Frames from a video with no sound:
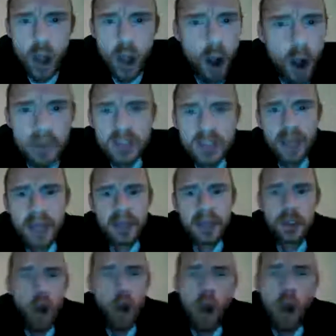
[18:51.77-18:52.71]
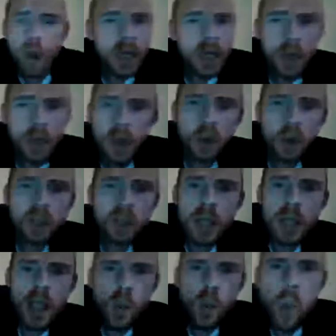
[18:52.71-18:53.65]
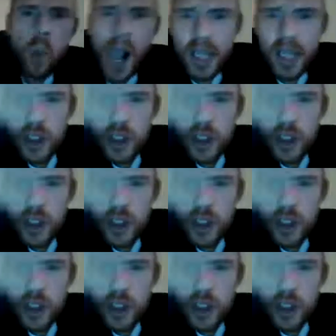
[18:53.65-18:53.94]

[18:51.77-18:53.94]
commons that they're talking about? Why